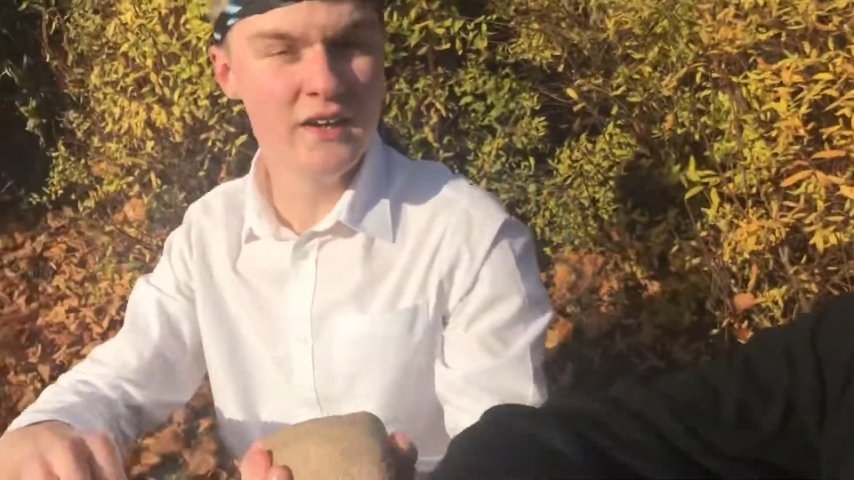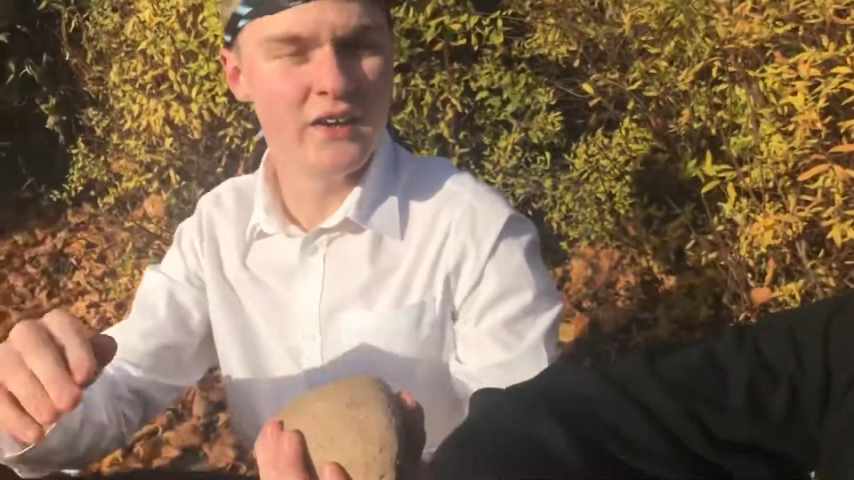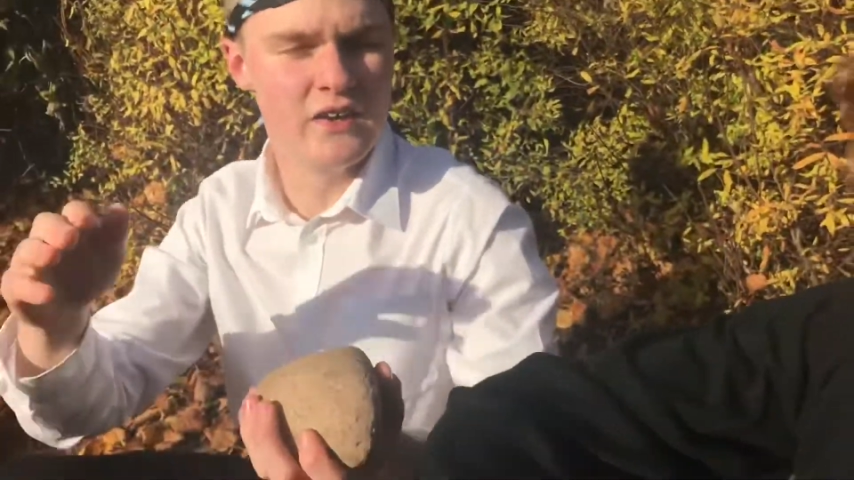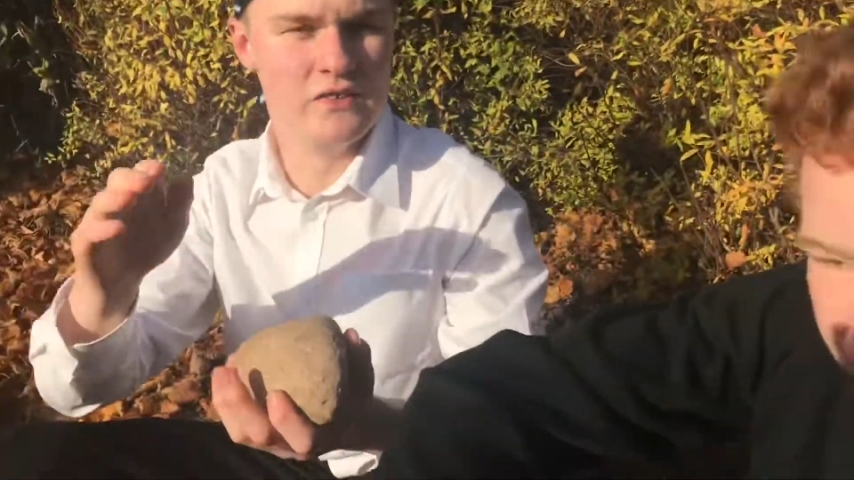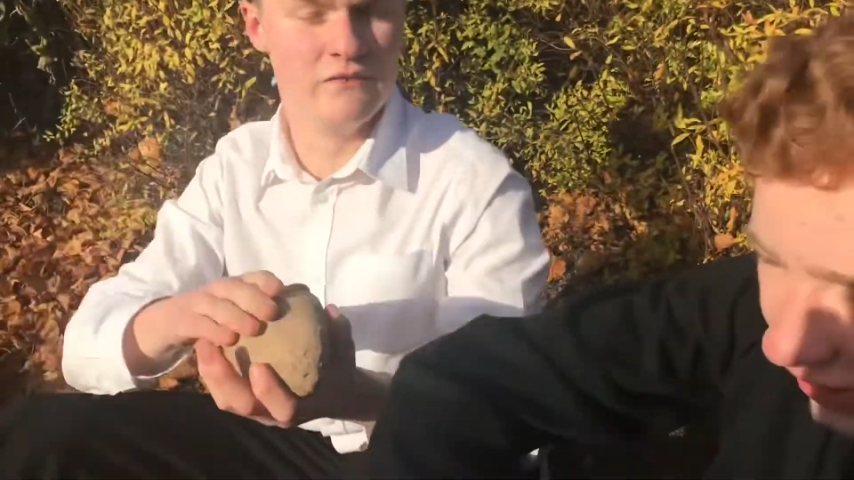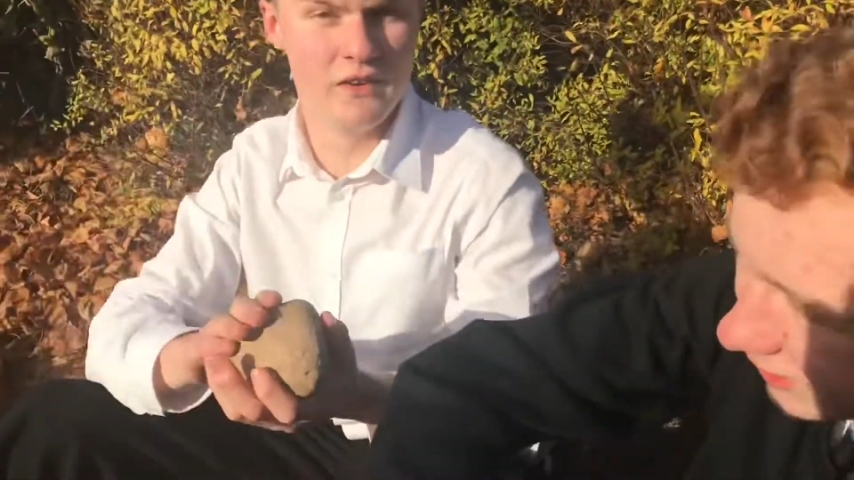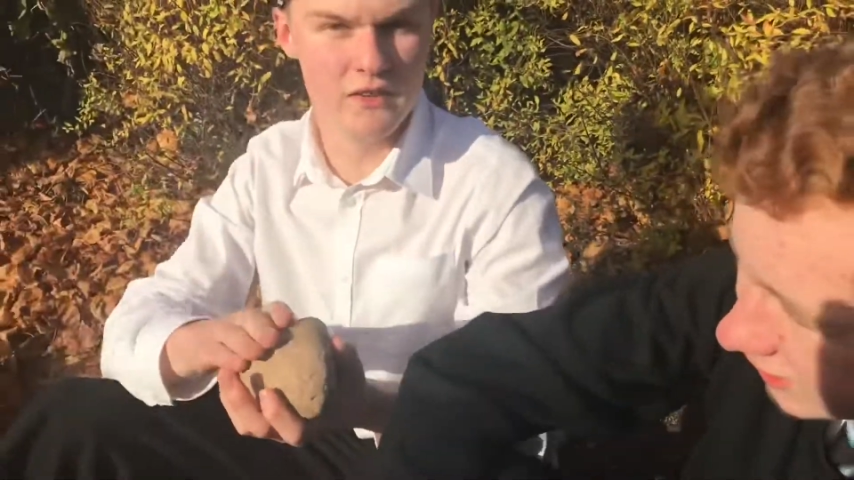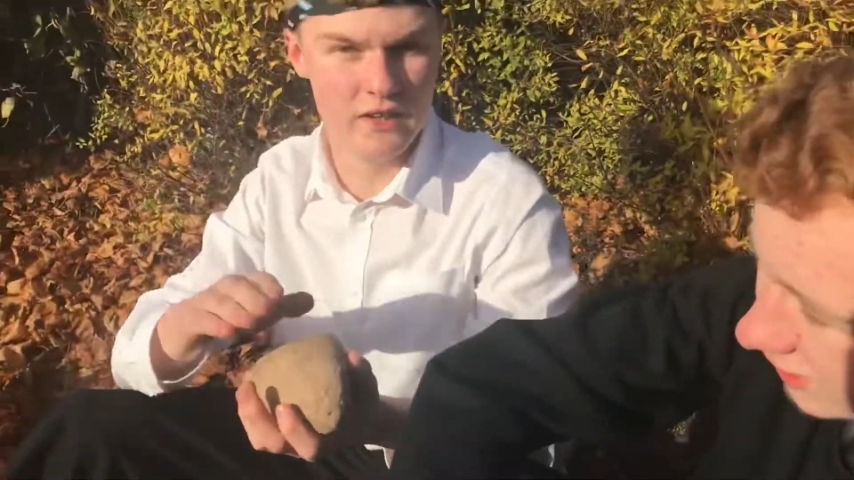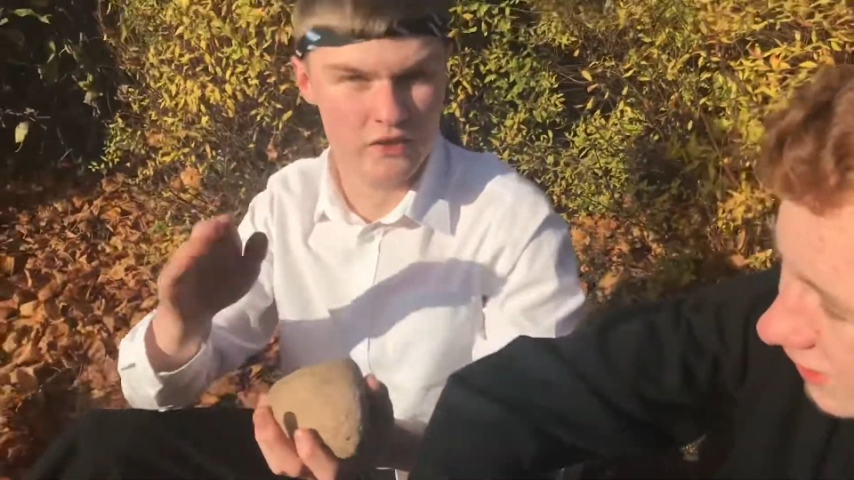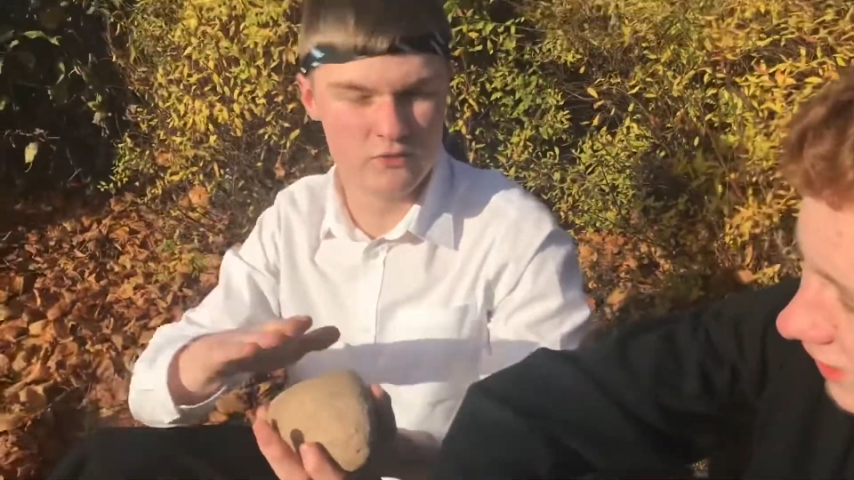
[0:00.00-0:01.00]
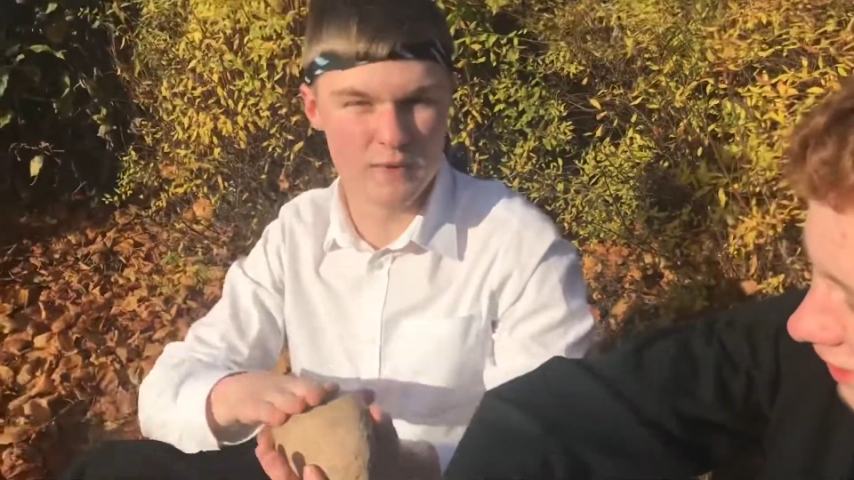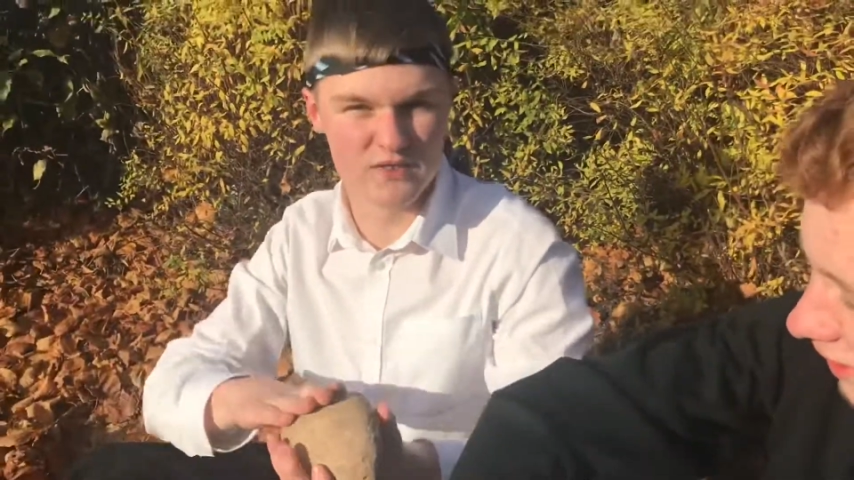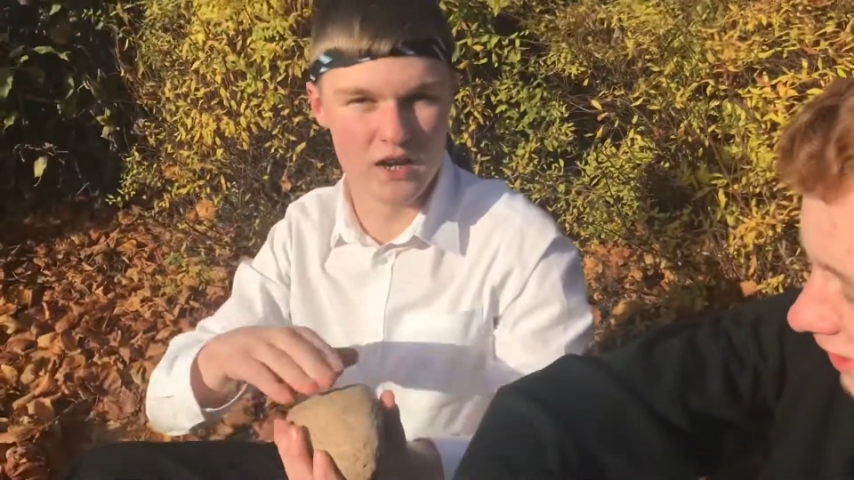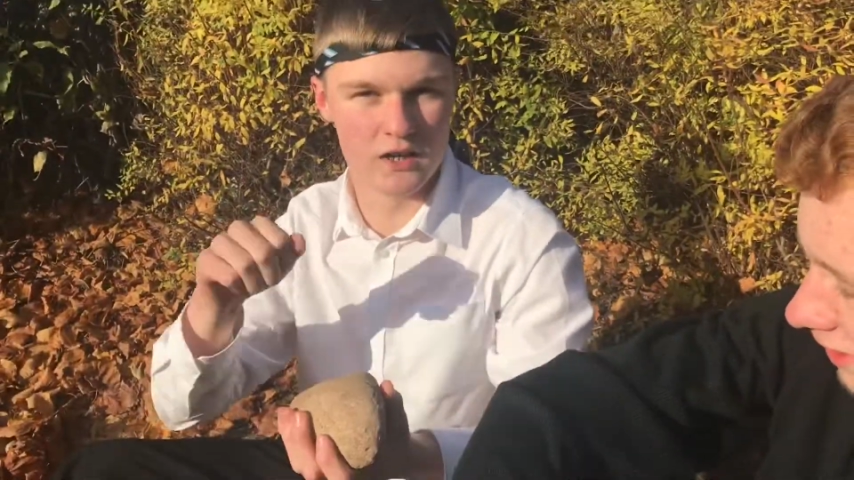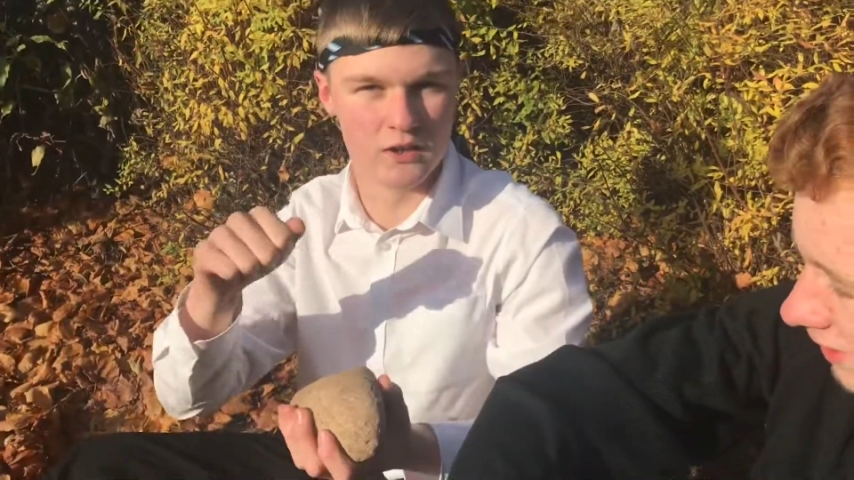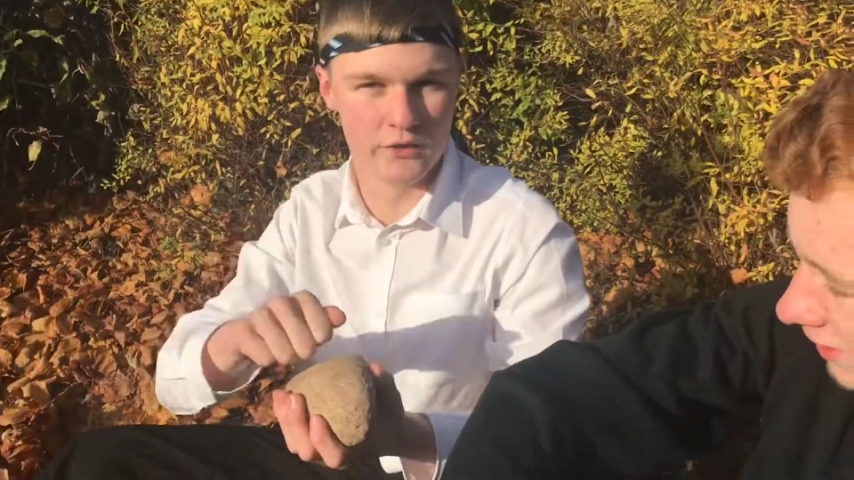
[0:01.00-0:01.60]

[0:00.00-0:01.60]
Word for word: is a very special